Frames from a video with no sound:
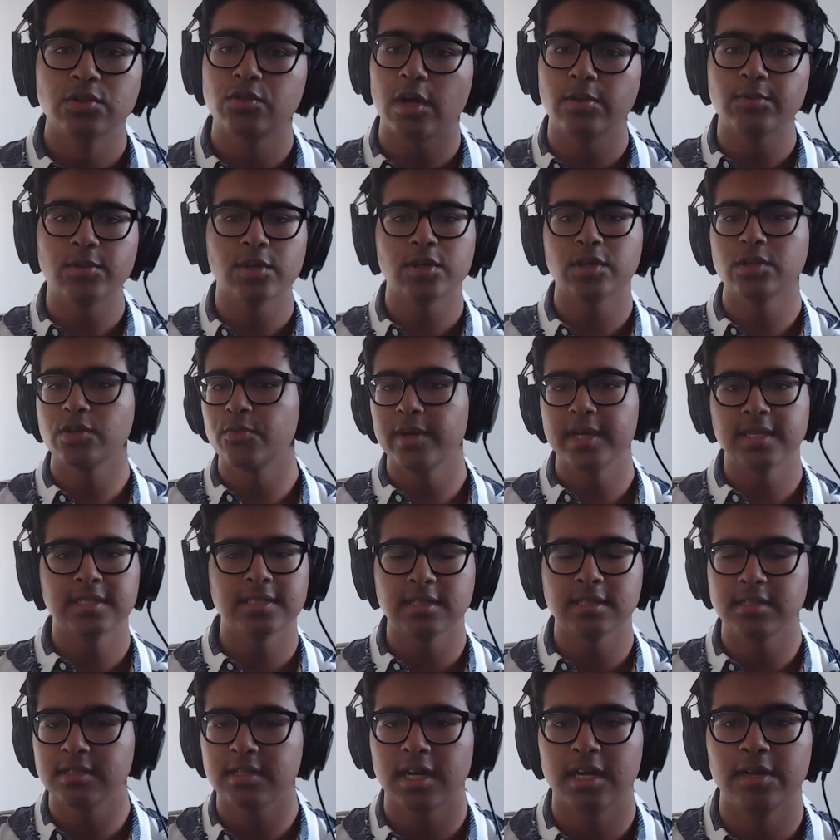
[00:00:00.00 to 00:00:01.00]
So I'm not gonna waste
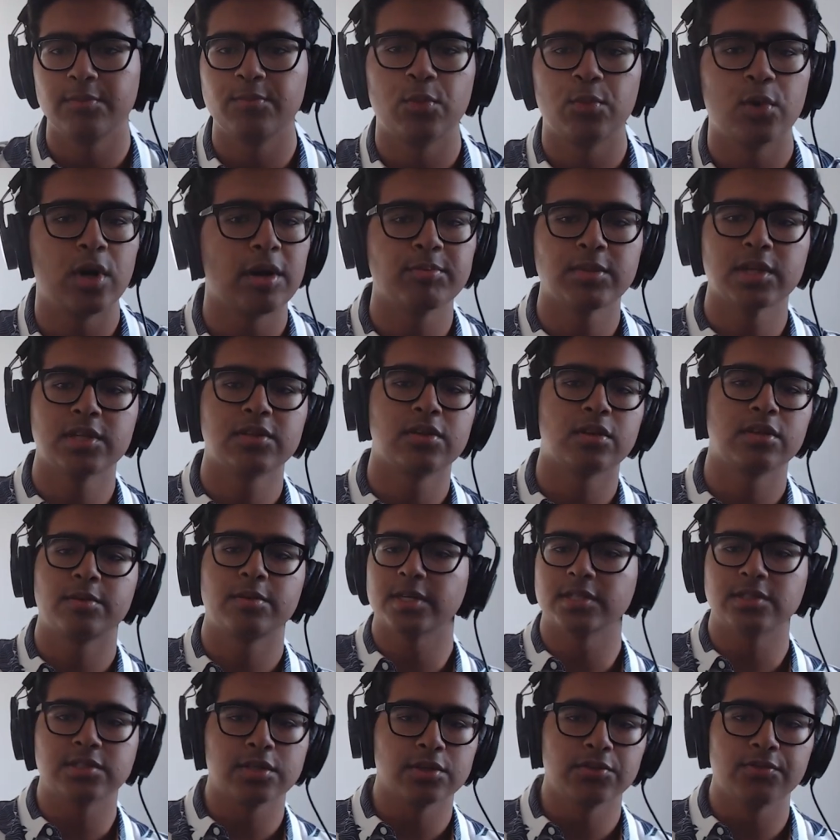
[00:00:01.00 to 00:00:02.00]
any time rambling on
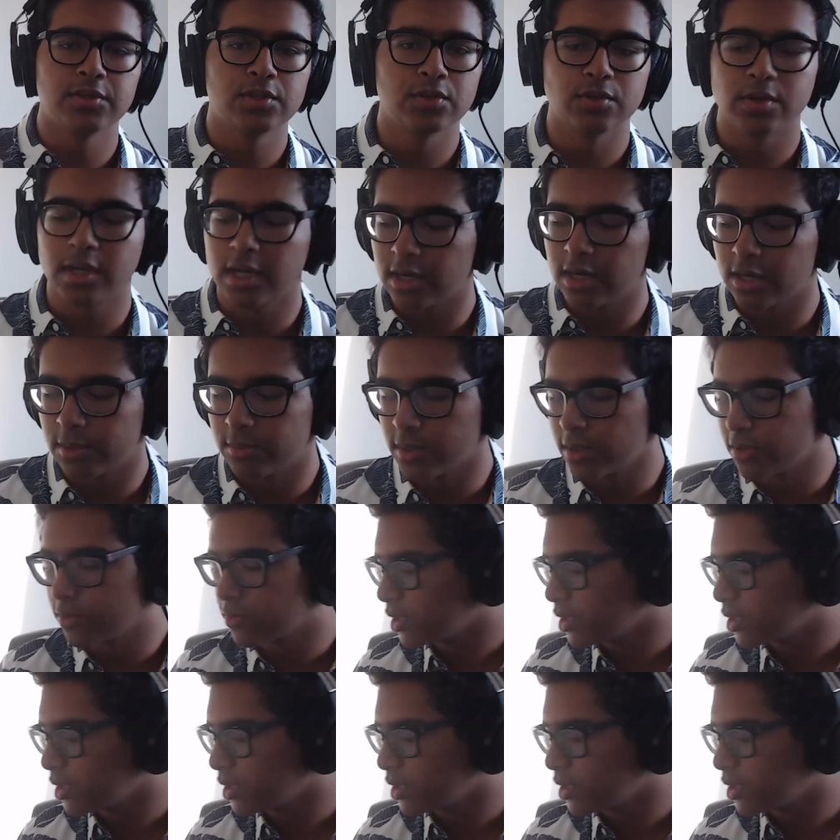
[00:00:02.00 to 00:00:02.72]
about stuff we don't care about,